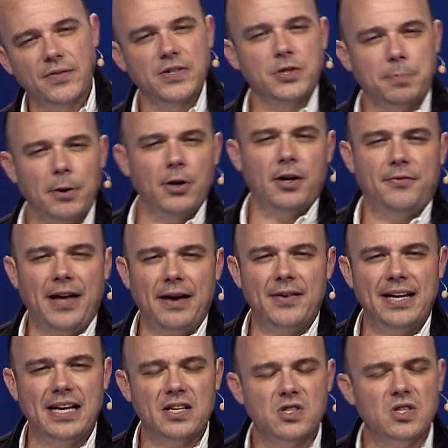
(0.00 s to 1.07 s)
of a spirit of
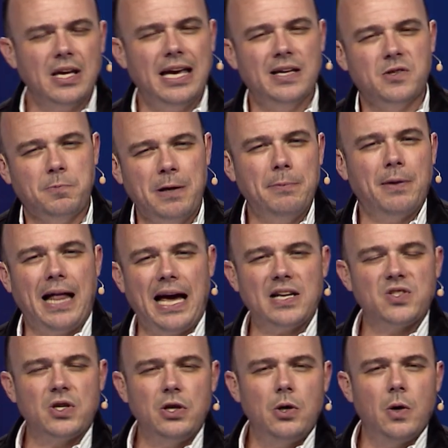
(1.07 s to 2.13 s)
heaviness is people
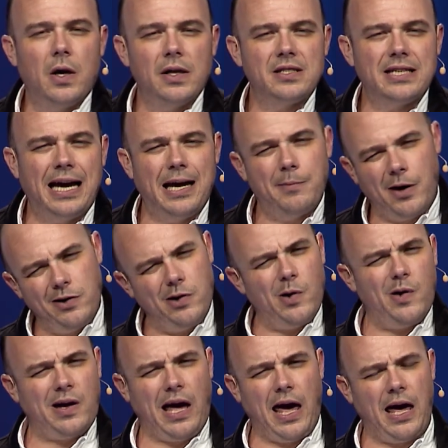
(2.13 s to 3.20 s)
asking you all the time, are
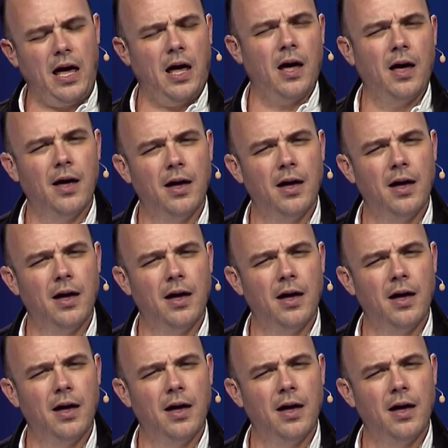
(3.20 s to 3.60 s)
you okay?